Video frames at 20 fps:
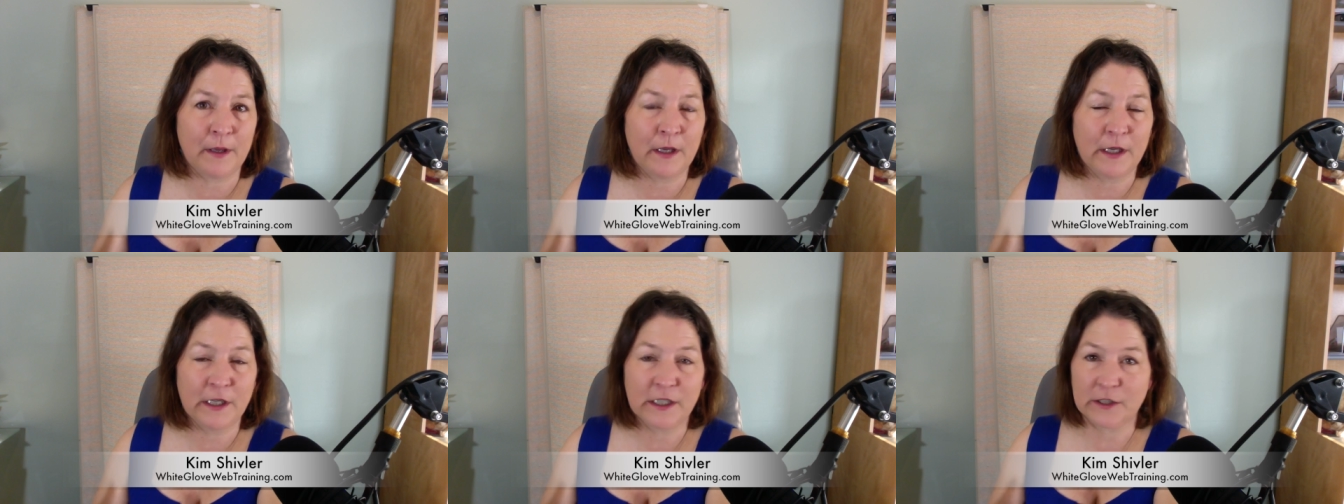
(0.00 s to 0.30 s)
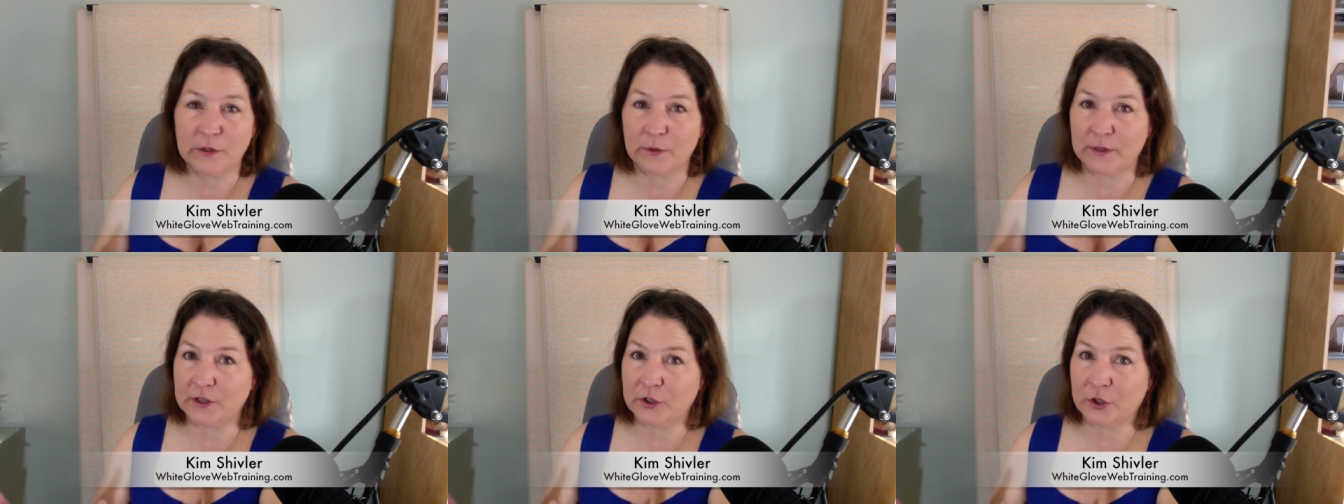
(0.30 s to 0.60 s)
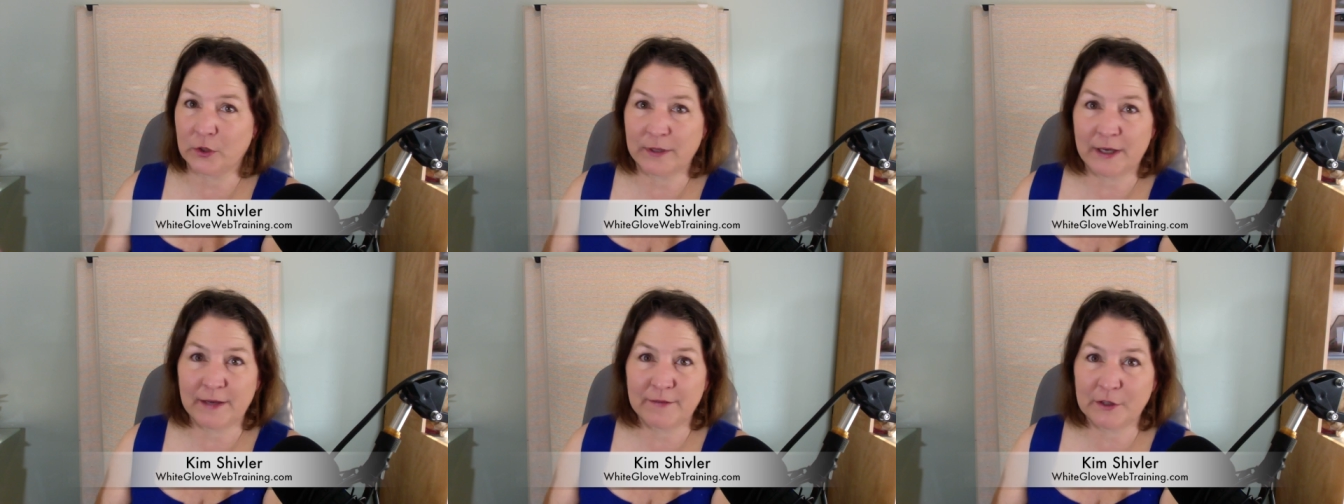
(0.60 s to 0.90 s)
so I
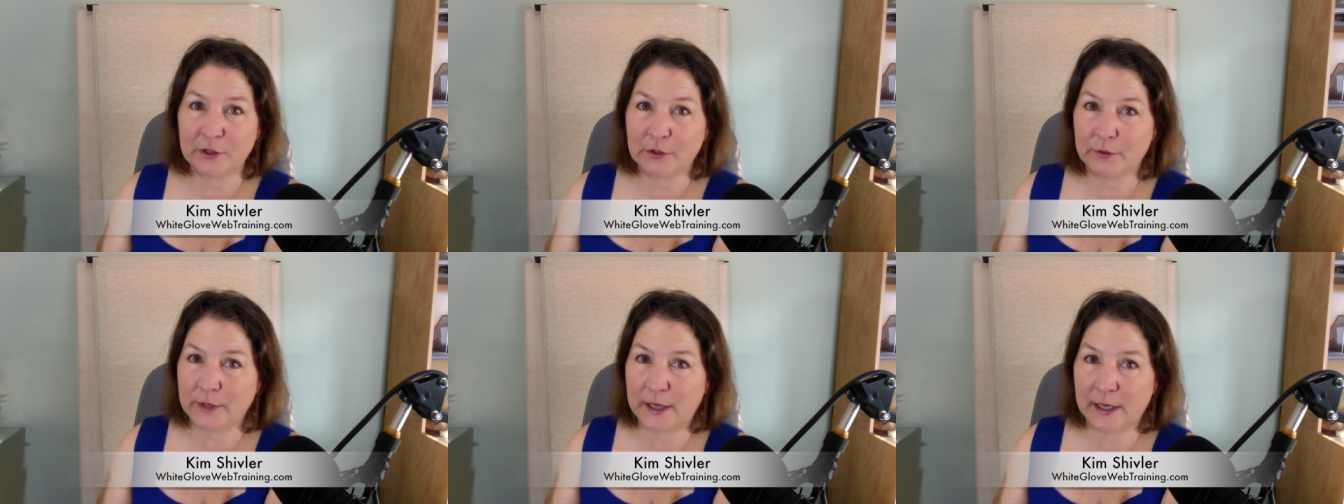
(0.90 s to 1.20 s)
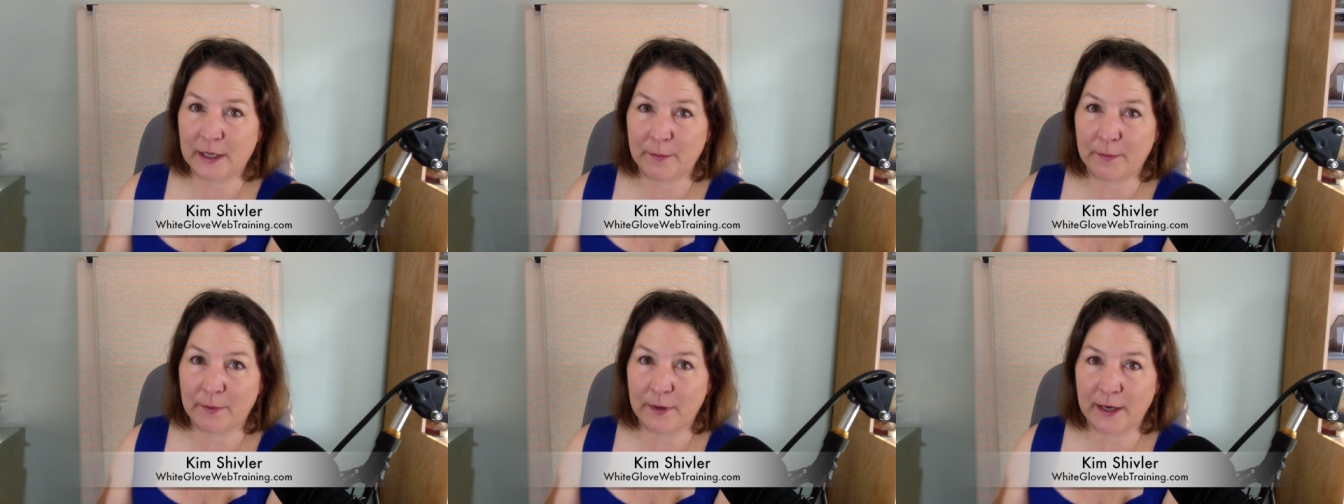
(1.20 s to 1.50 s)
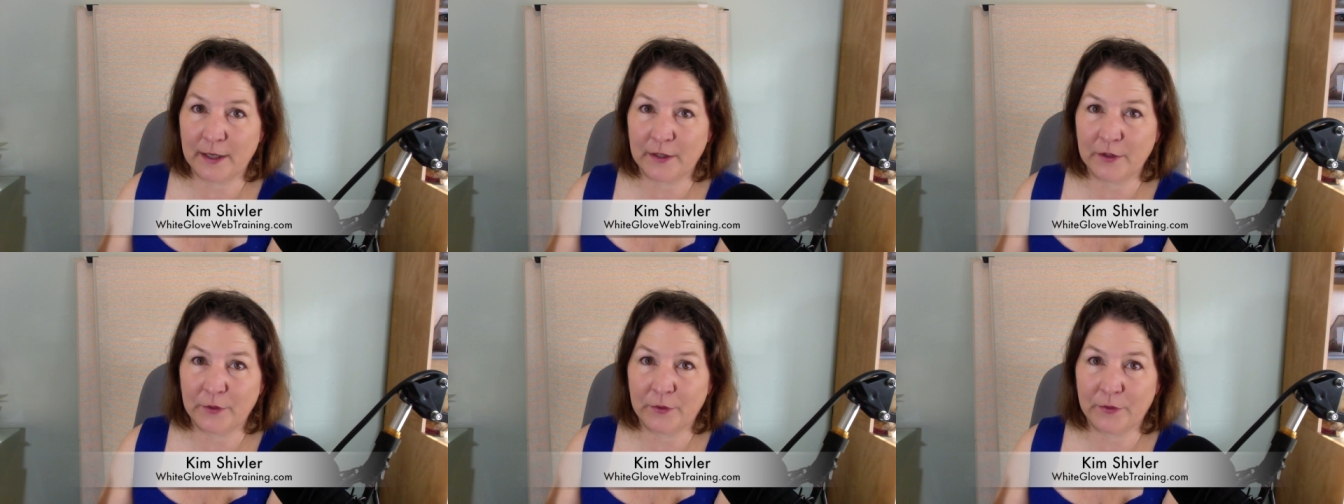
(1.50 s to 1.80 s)
don't have to create a
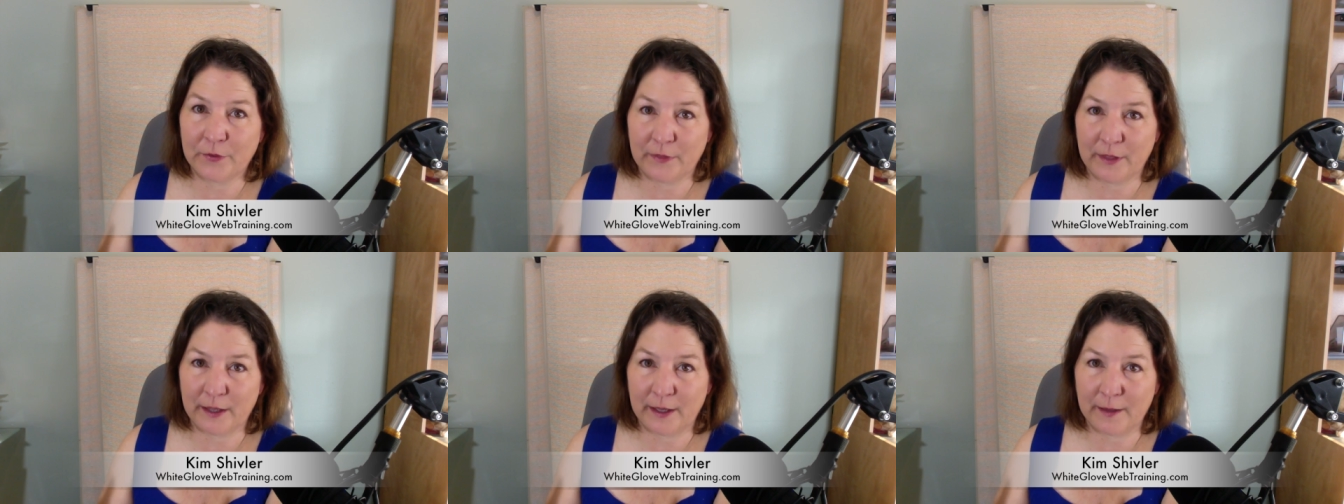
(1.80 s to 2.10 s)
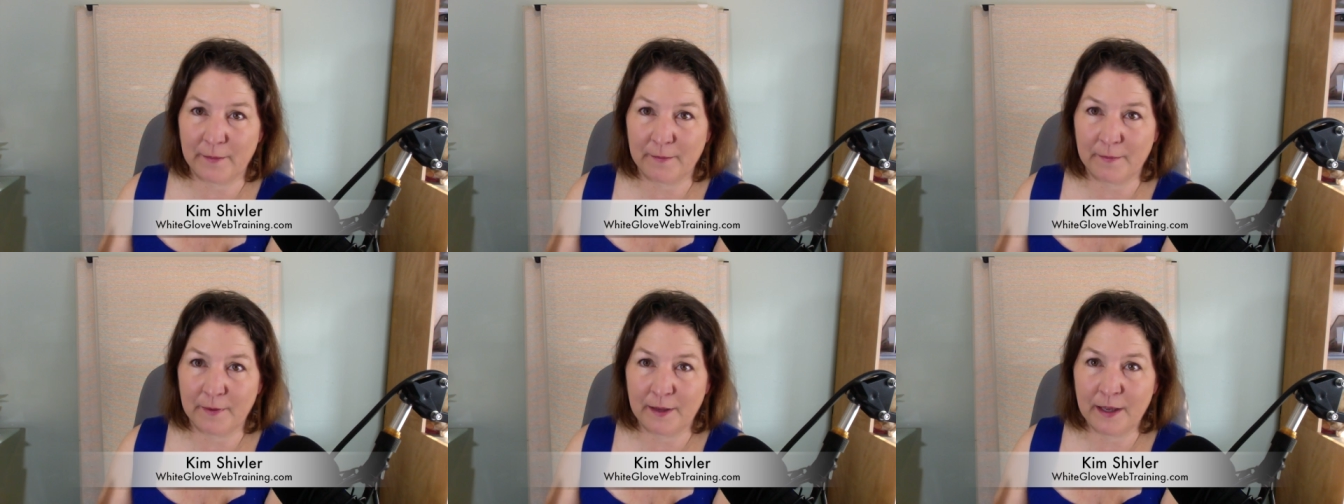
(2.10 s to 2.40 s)
brand new theme.